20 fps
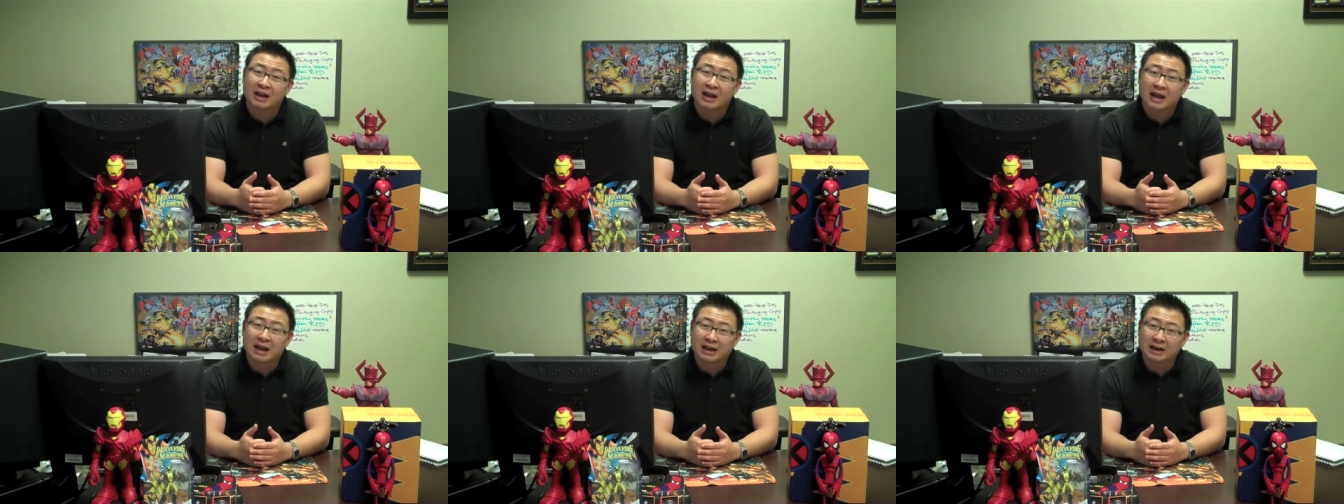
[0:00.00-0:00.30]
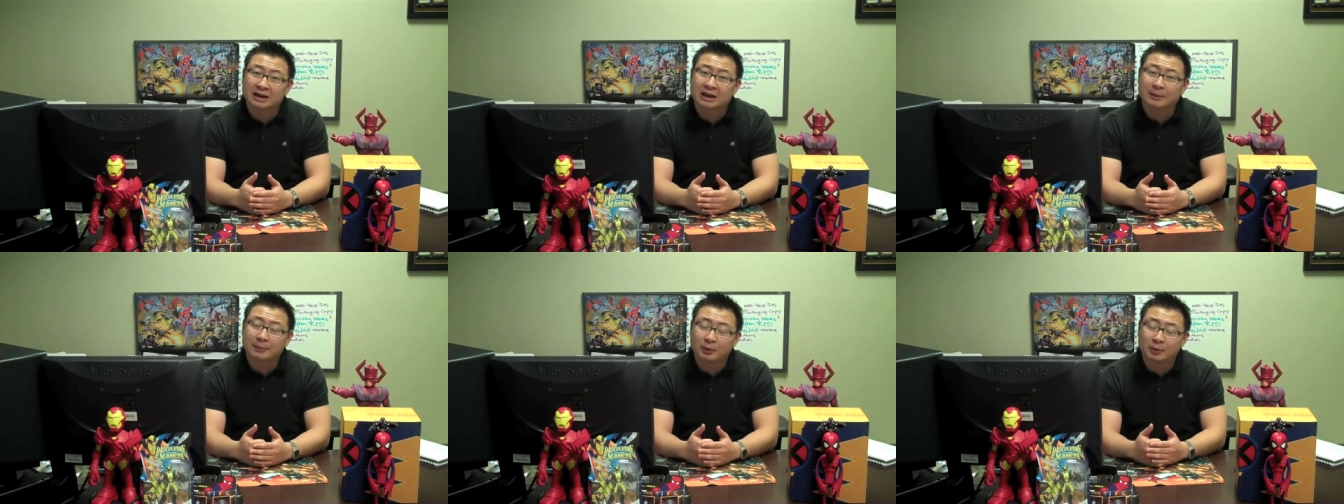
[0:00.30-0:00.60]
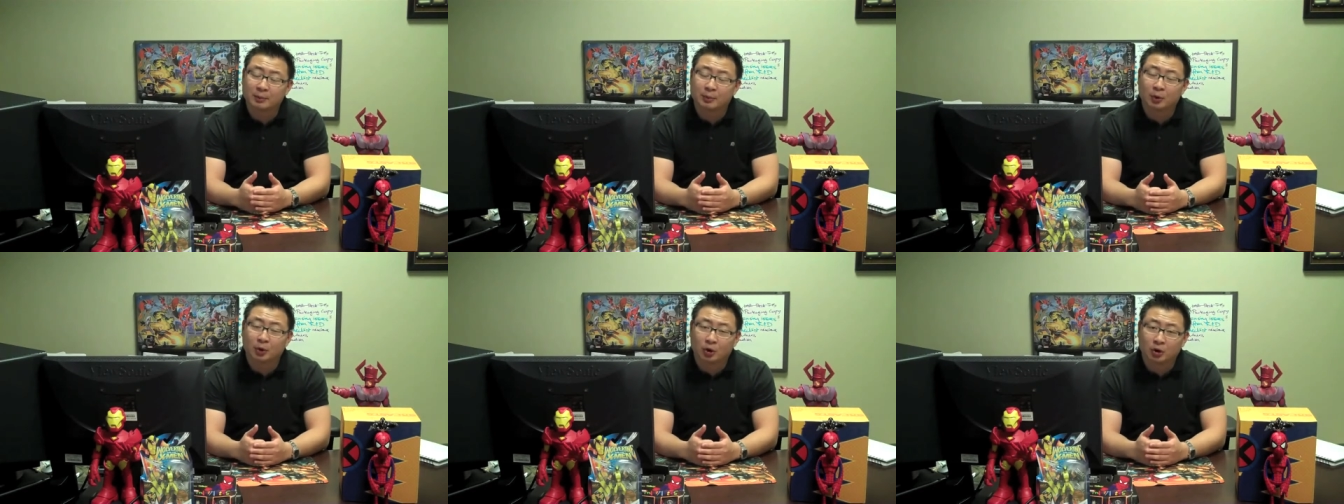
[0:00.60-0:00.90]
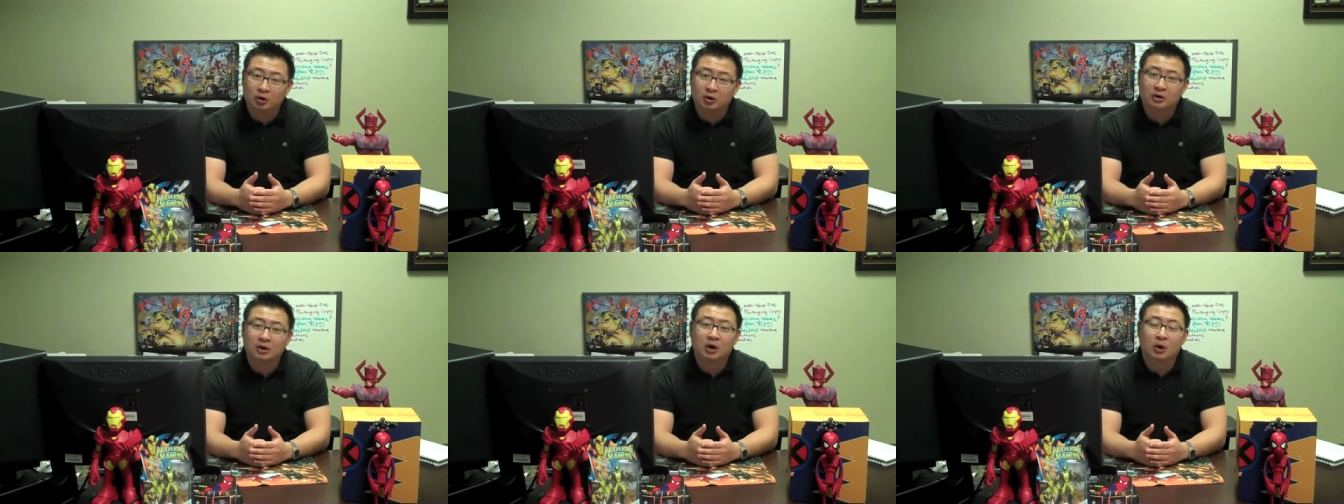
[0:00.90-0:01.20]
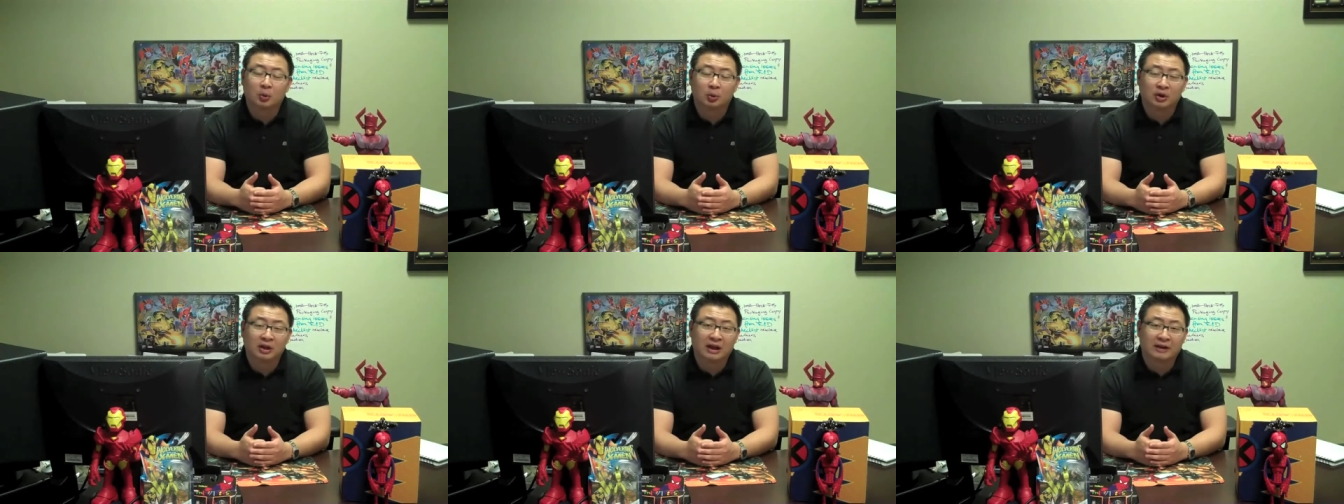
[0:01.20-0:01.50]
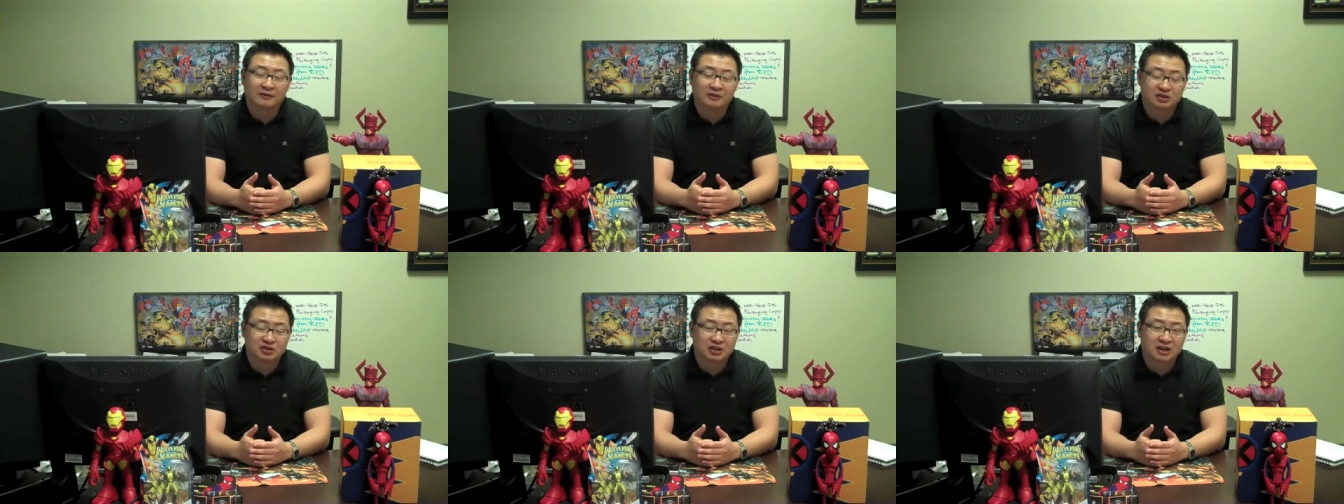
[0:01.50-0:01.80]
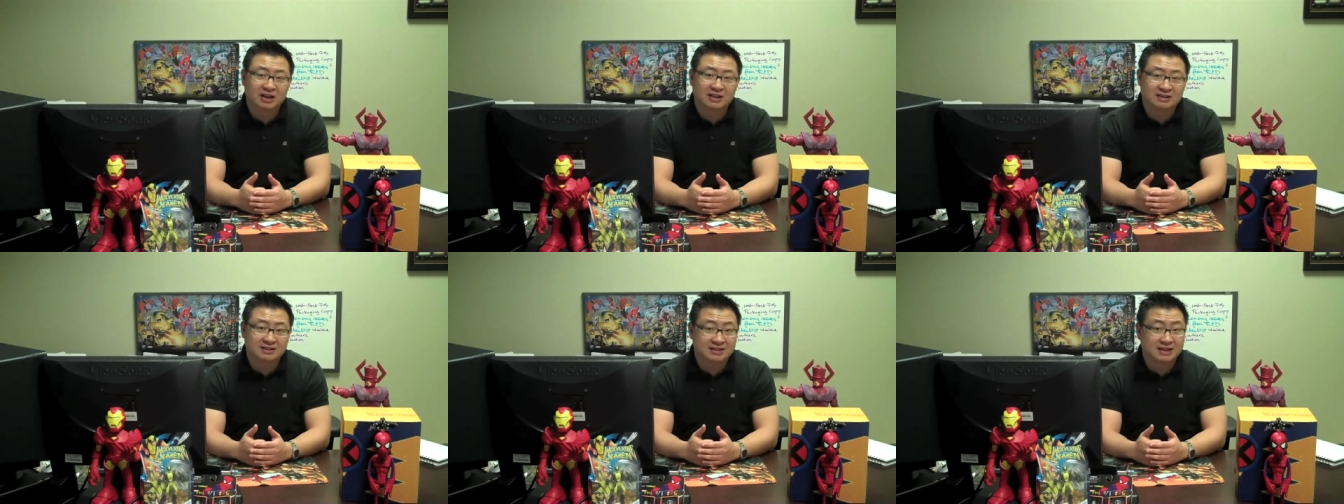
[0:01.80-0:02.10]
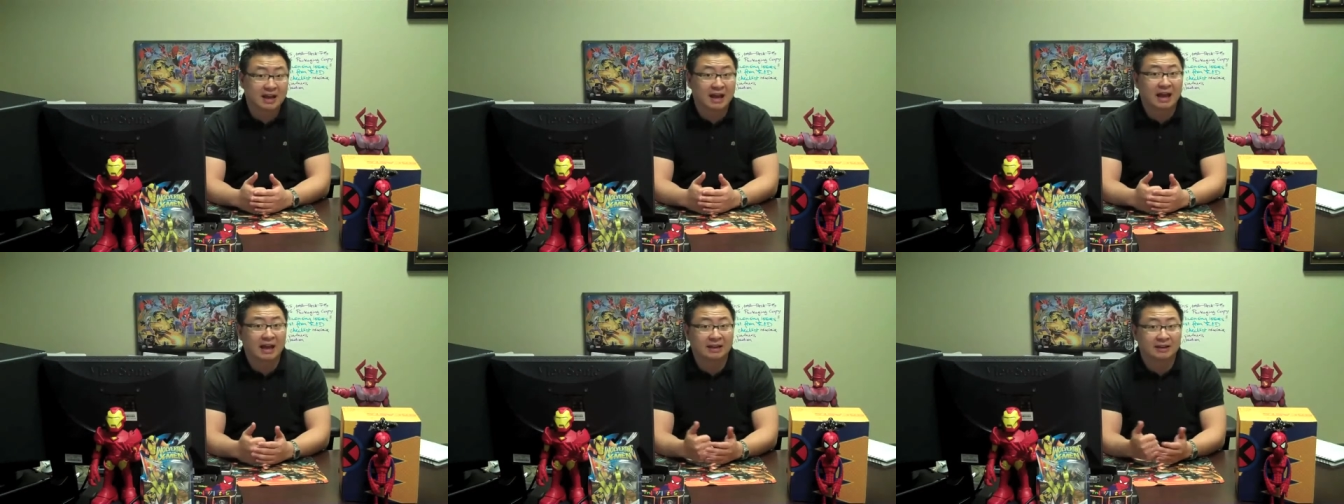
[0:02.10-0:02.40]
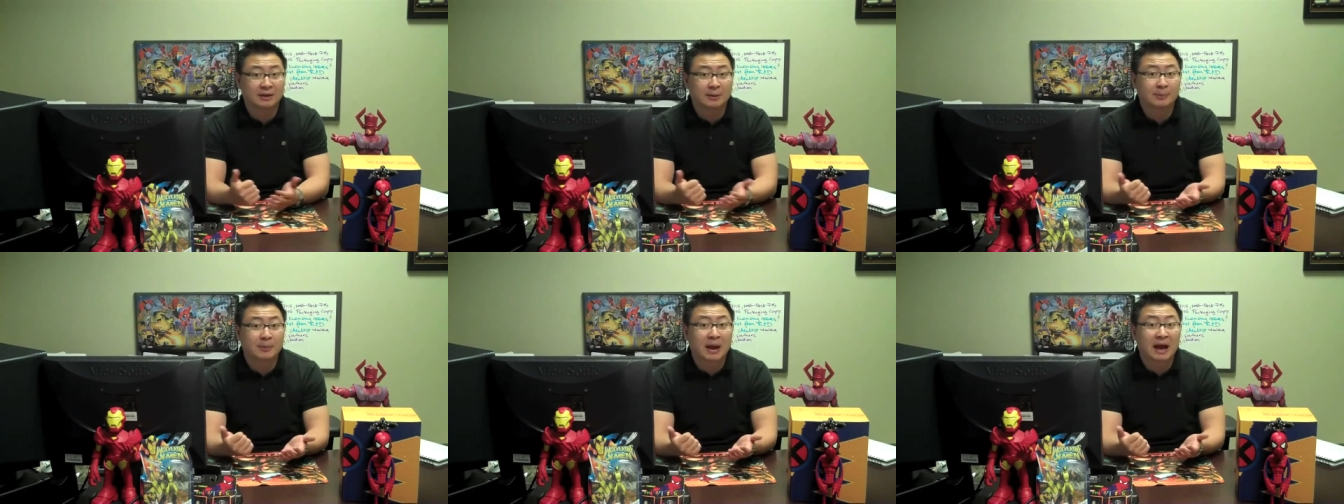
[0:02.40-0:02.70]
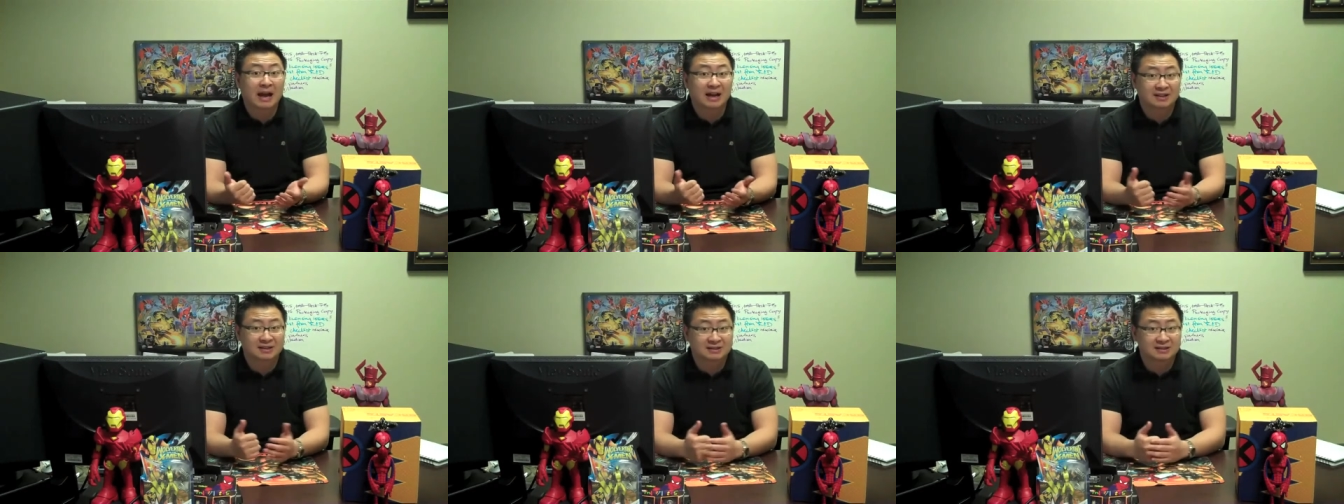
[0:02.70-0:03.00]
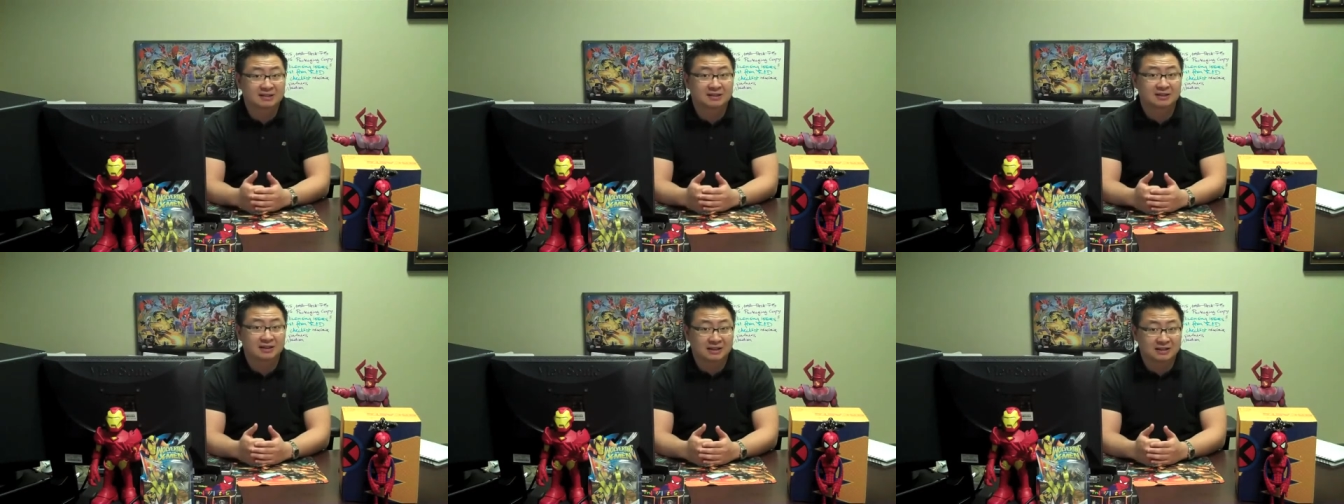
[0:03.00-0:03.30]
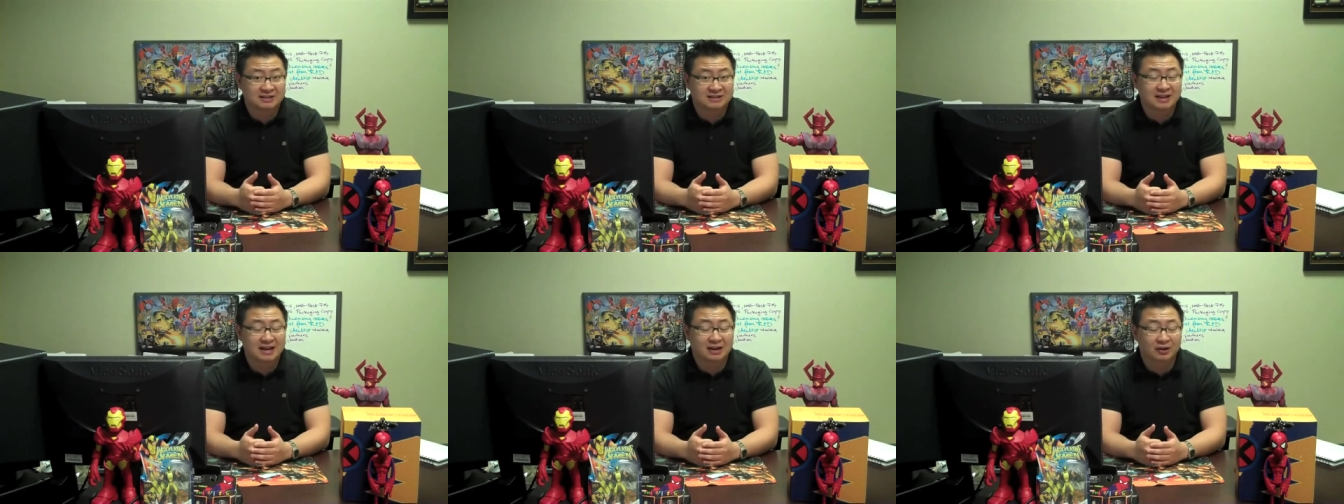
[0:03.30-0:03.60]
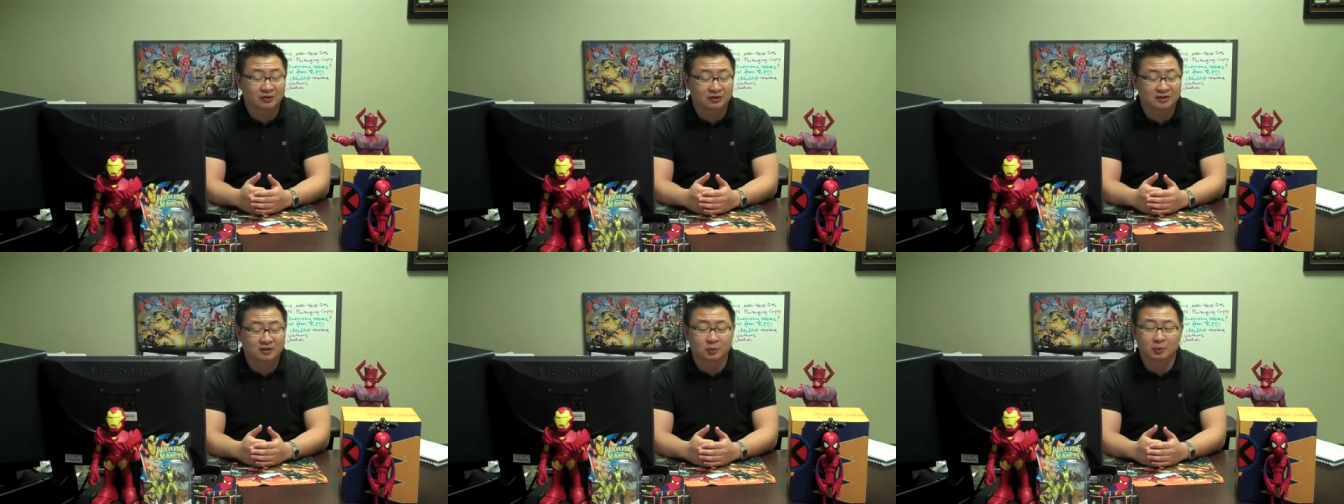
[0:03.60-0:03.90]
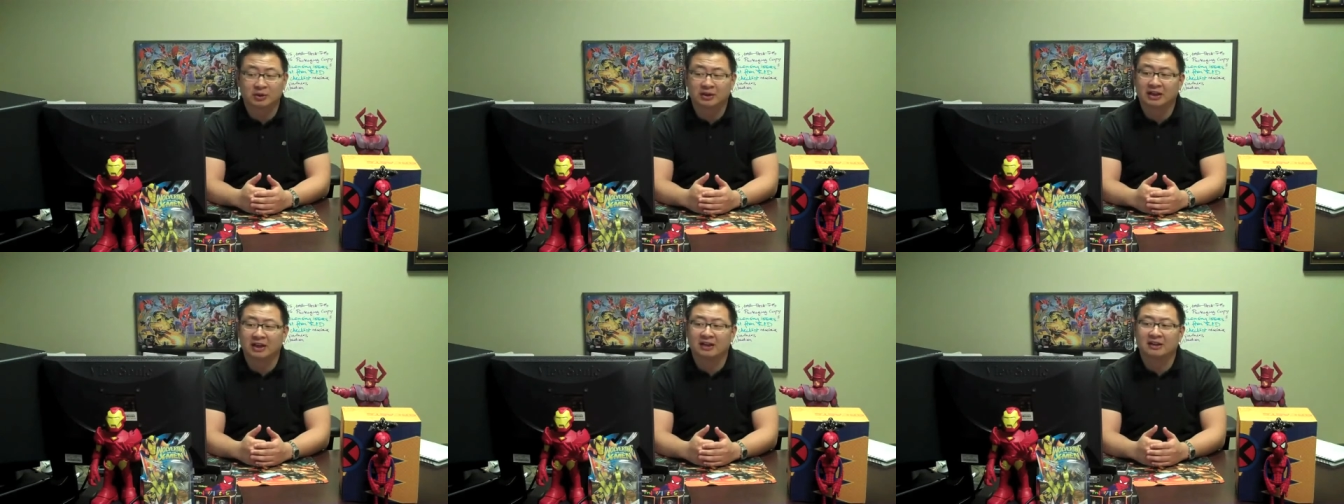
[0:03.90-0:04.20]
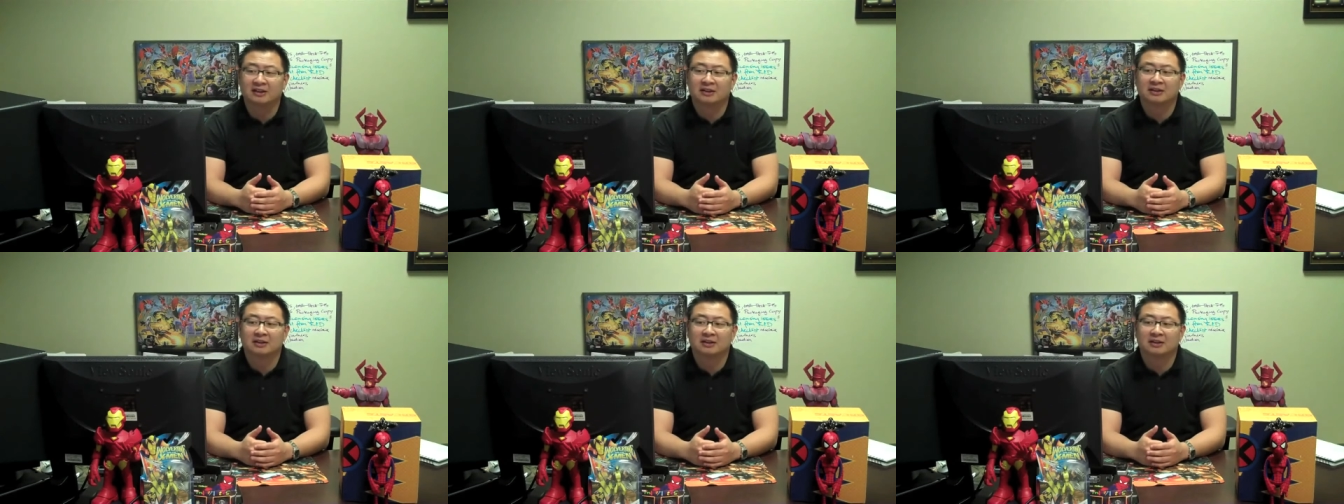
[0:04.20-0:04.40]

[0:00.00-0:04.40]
and a couple more will have the chance at PAX in Seattle this weekend.